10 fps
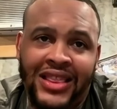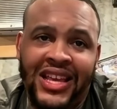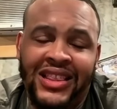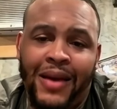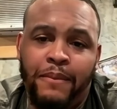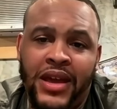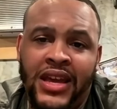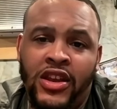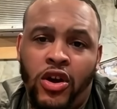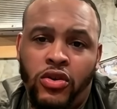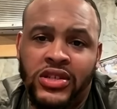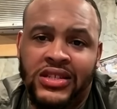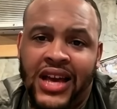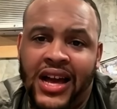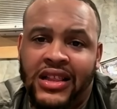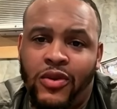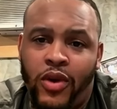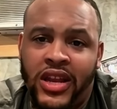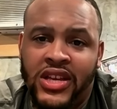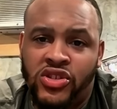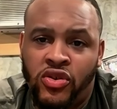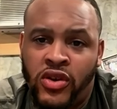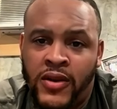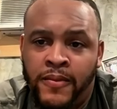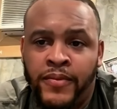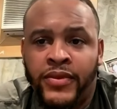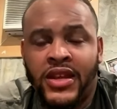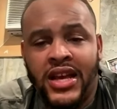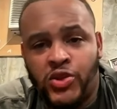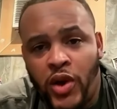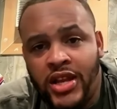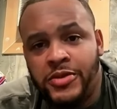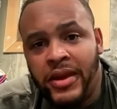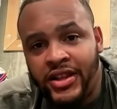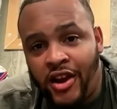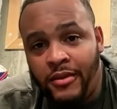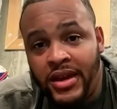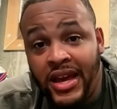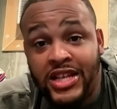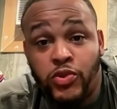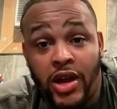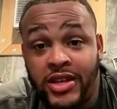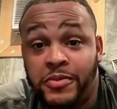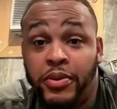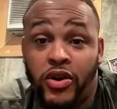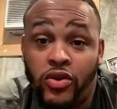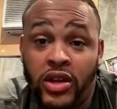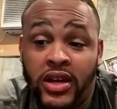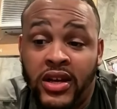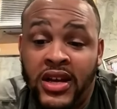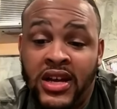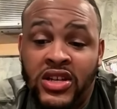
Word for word: I think that Beane knows exactly what he's doing, as well as McDermott, as well as Pegula.